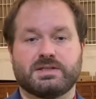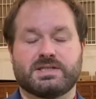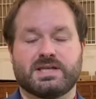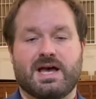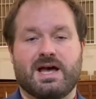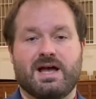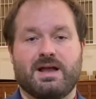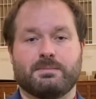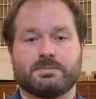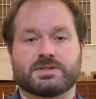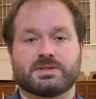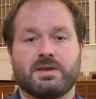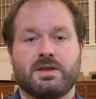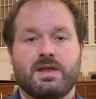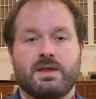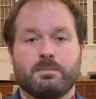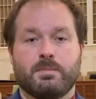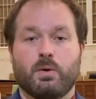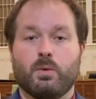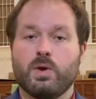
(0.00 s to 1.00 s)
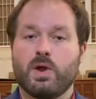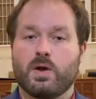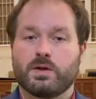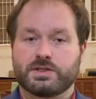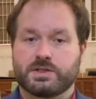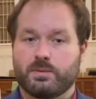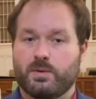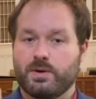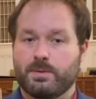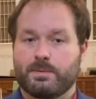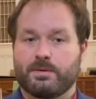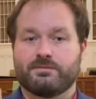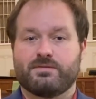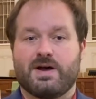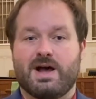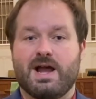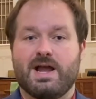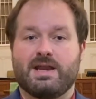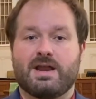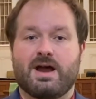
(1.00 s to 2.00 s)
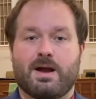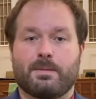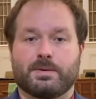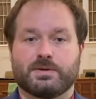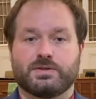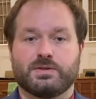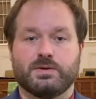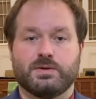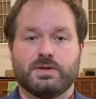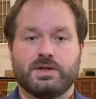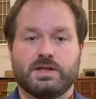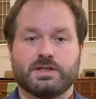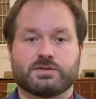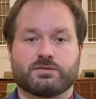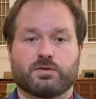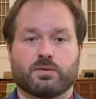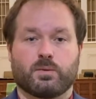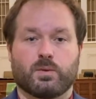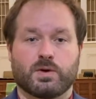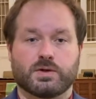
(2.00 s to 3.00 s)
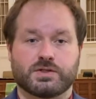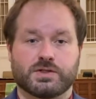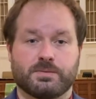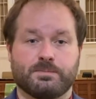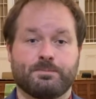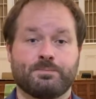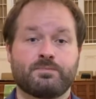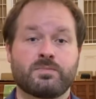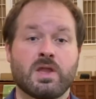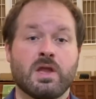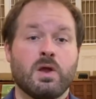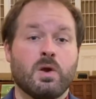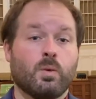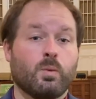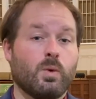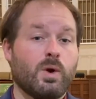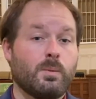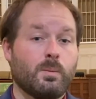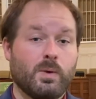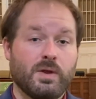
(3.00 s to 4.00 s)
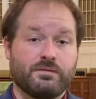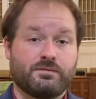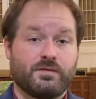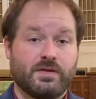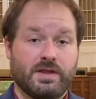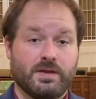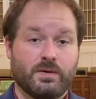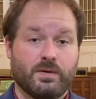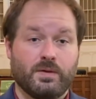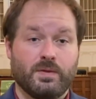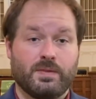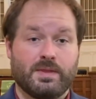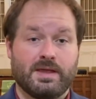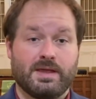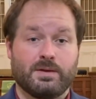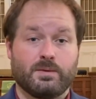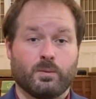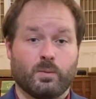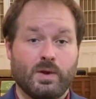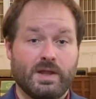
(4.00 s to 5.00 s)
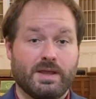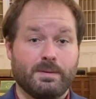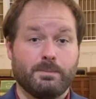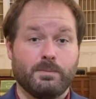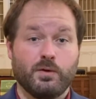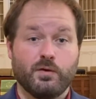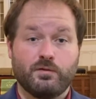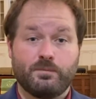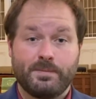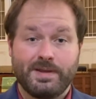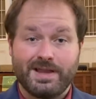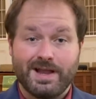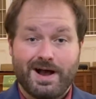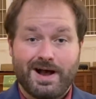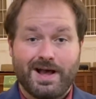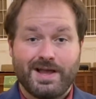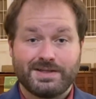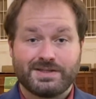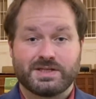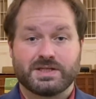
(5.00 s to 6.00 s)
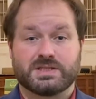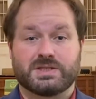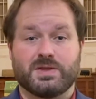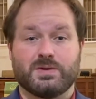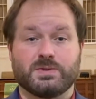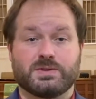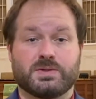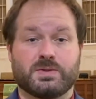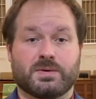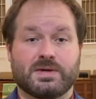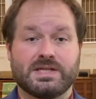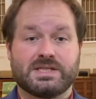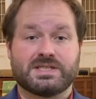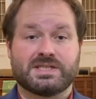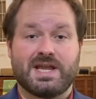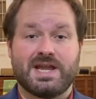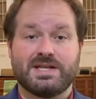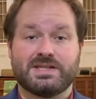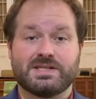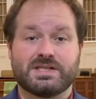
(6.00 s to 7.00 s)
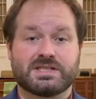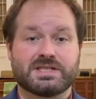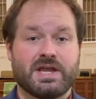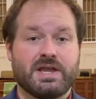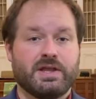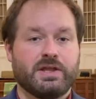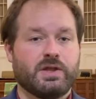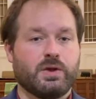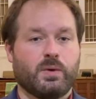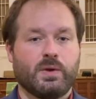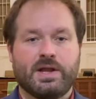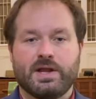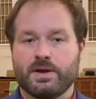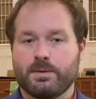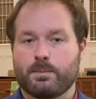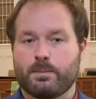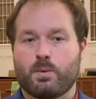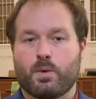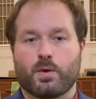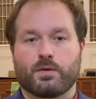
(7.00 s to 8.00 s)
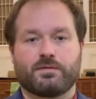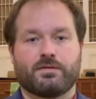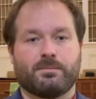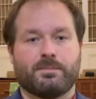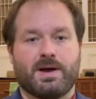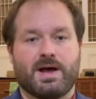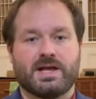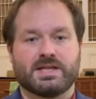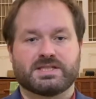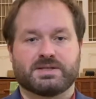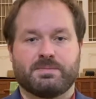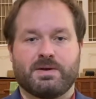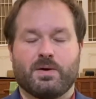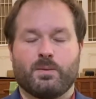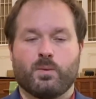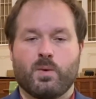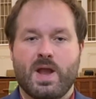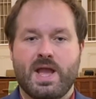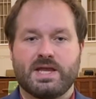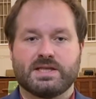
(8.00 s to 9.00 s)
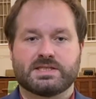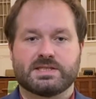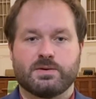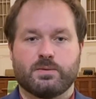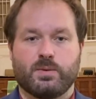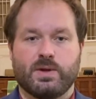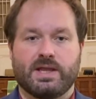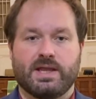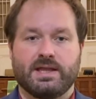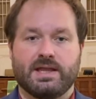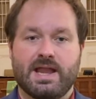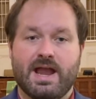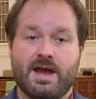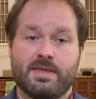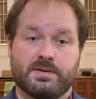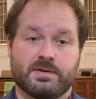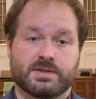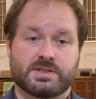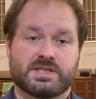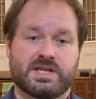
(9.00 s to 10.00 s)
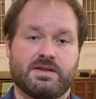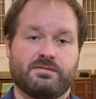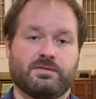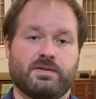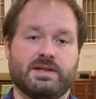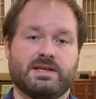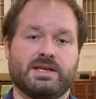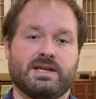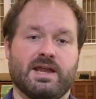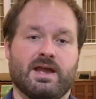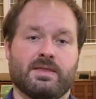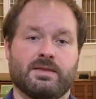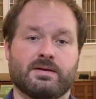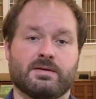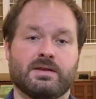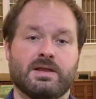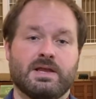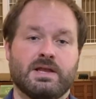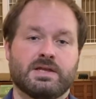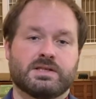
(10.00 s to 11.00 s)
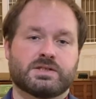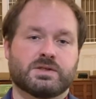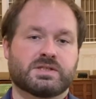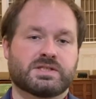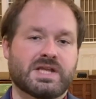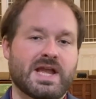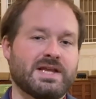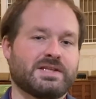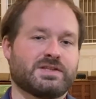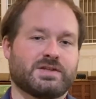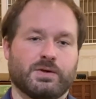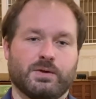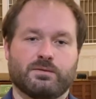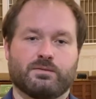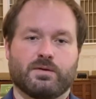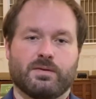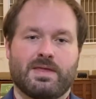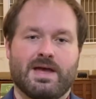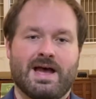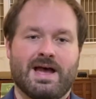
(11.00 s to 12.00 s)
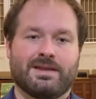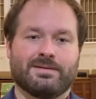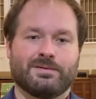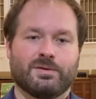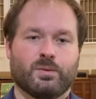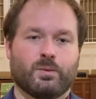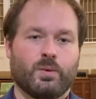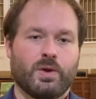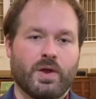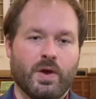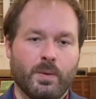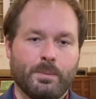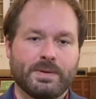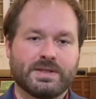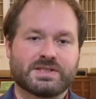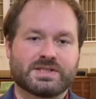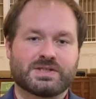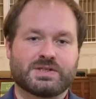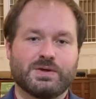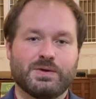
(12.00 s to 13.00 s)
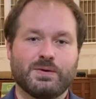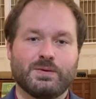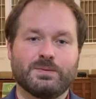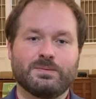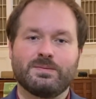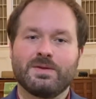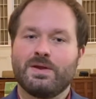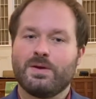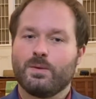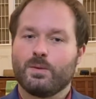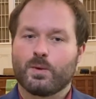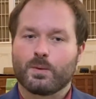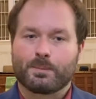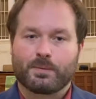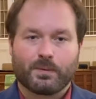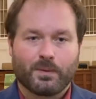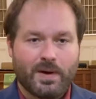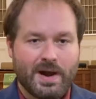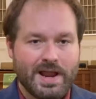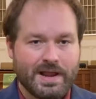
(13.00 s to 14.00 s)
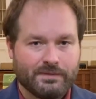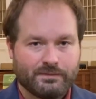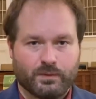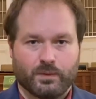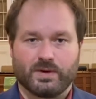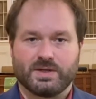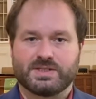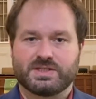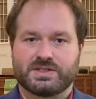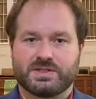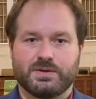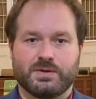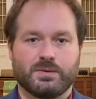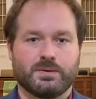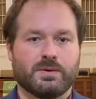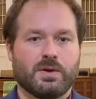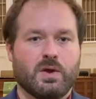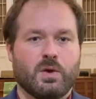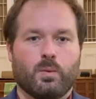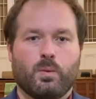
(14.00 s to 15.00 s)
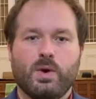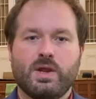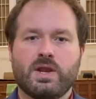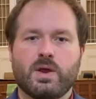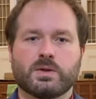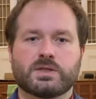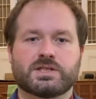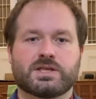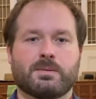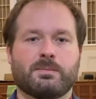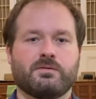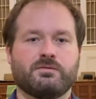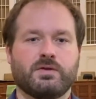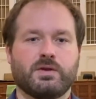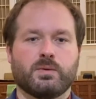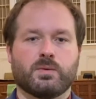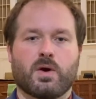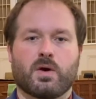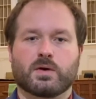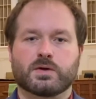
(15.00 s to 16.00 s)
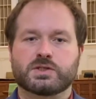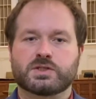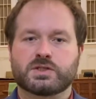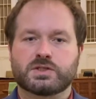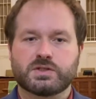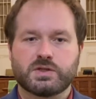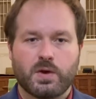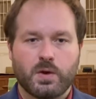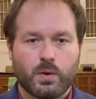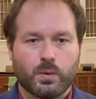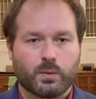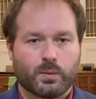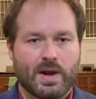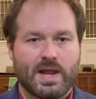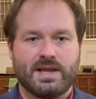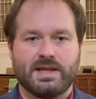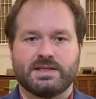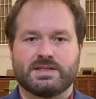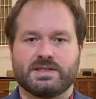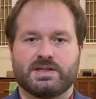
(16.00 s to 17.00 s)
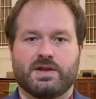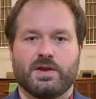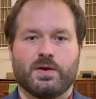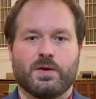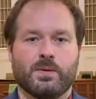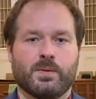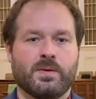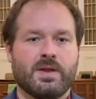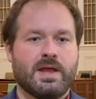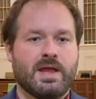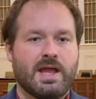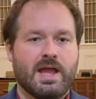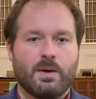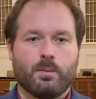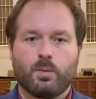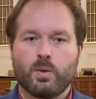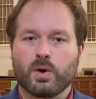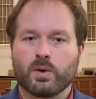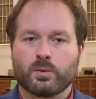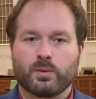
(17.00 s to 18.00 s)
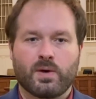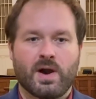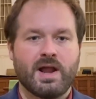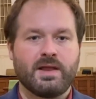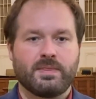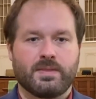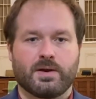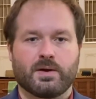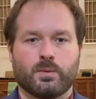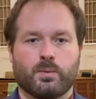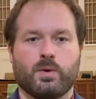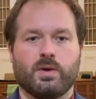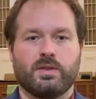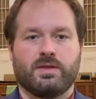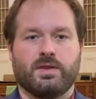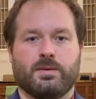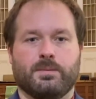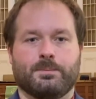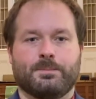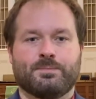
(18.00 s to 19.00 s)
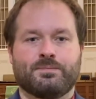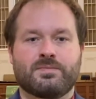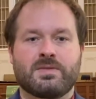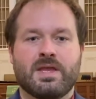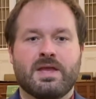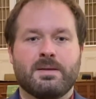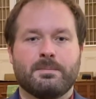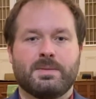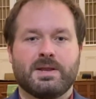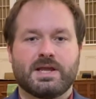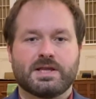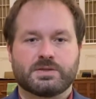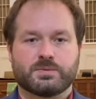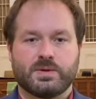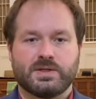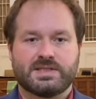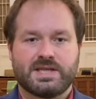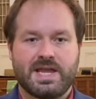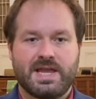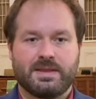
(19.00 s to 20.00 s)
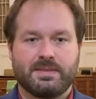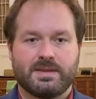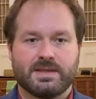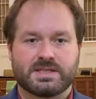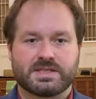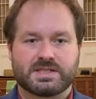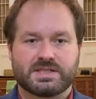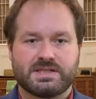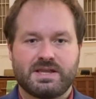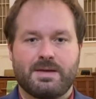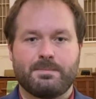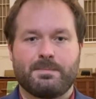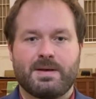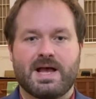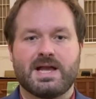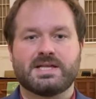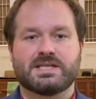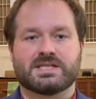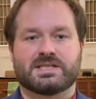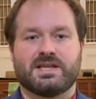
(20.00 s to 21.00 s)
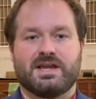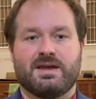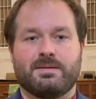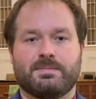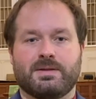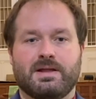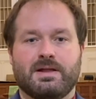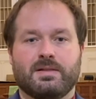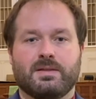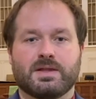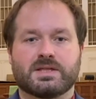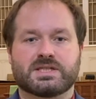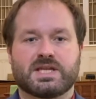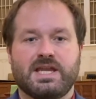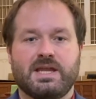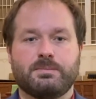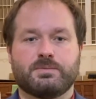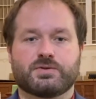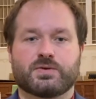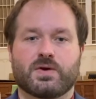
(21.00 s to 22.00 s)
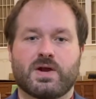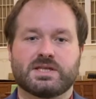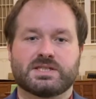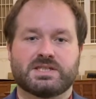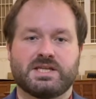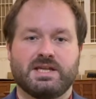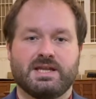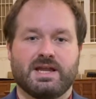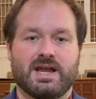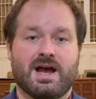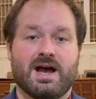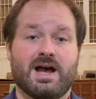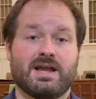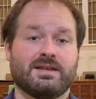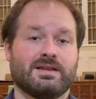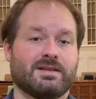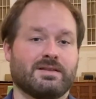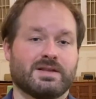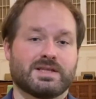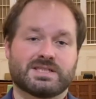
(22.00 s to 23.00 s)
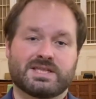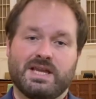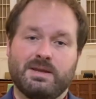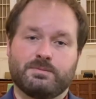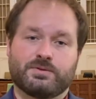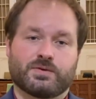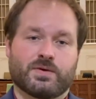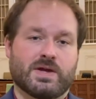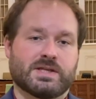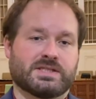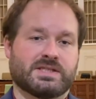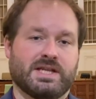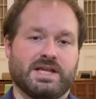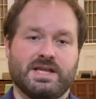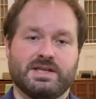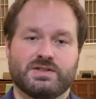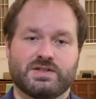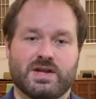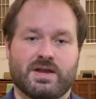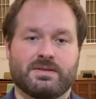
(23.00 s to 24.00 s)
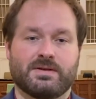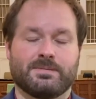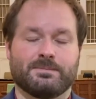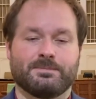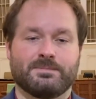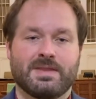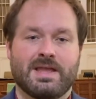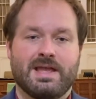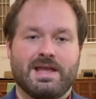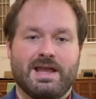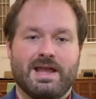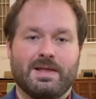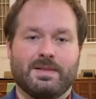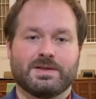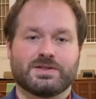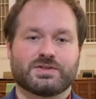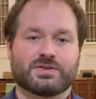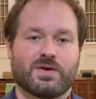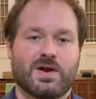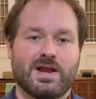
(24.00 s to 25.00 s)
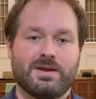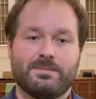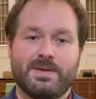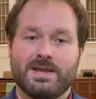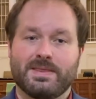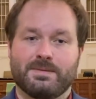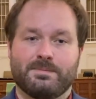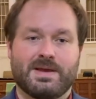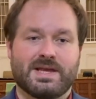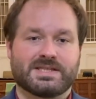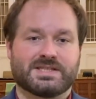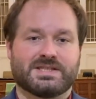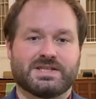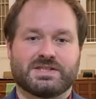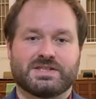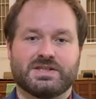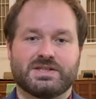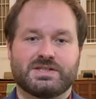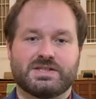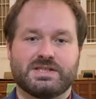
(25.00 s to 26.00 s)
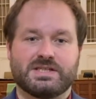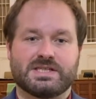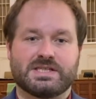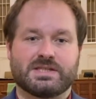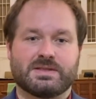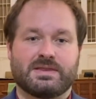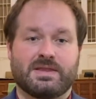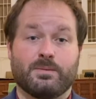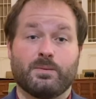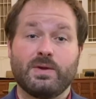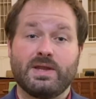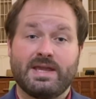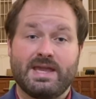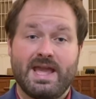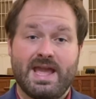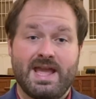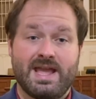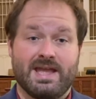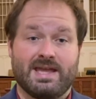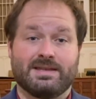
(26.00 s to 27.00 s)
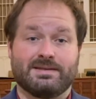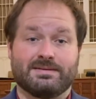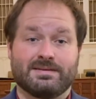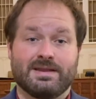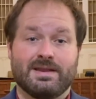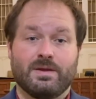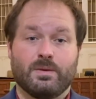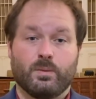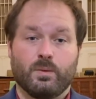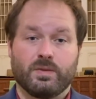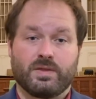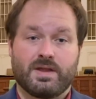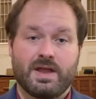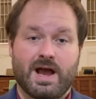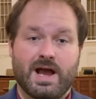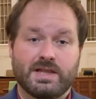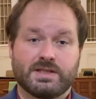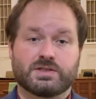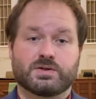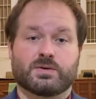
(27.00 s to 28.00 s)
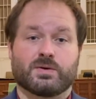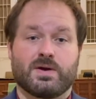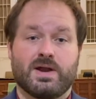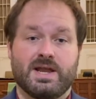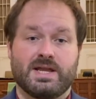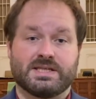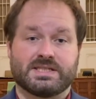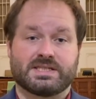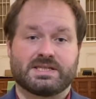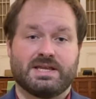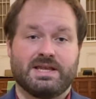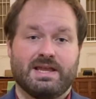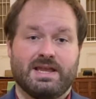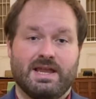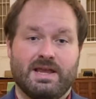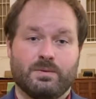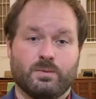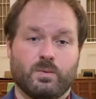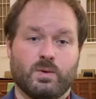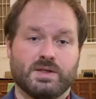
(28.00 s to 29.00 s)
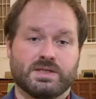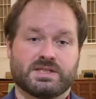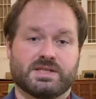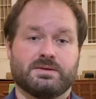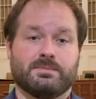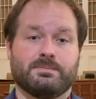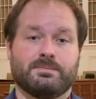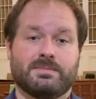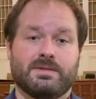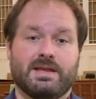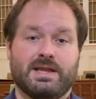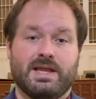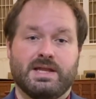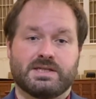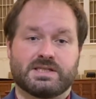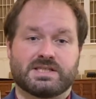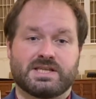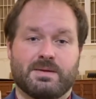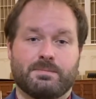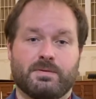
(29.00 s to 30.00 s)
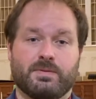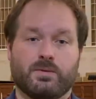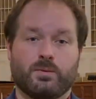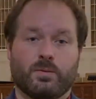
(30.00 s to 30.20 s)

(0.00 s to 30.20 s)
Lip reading: times, but we also want to provide opportunities for worship. When we feel that we can move beyond just those 3 stages, you'll hear more from us about ways that we can gather safely together. So stay tuned for that. We hope it's soon. We're praying for it soon. We know some of you are so ready to go, and we're right there with you. But as we take this step by step, let's keep trusting God, let's keep trusting each other, and let's try to make the best decisions that we can with God's grace and wisdom each step of the